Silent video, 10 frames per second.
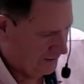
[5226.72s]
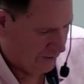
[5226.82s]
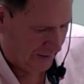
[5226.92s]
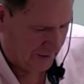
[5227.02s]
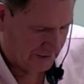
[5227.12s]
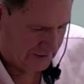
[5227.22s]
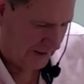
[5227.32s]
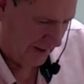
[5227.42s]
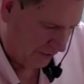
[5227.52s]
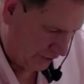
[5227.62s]
I could see
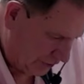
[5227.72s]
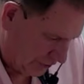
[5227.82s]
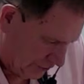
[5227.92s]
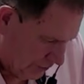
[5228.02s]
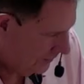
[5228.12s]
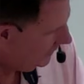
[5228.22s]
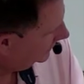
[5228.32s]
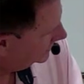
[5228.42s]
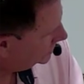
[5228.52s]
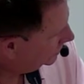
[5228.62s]
how you could do it in
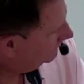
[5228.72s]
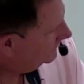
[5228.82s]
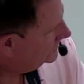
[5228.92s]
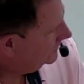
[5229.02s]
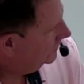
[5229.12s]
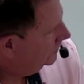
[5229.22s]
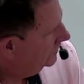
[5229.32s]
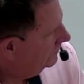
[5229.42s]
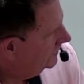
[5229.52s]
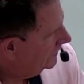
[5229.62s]
the surface of the
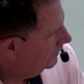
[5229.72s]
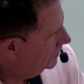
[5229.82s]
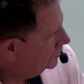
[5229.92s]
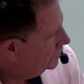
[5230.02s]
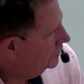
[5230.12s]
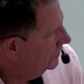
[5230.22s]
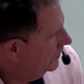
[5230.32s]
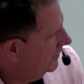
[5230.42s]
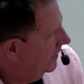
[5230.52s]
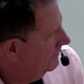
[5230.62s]
wood, but then when you turn it,
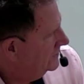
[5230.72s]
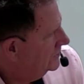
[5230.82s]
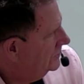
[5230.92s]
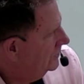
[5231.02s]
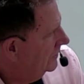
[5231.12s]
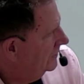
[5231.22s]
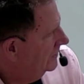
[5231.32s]
what happens to it?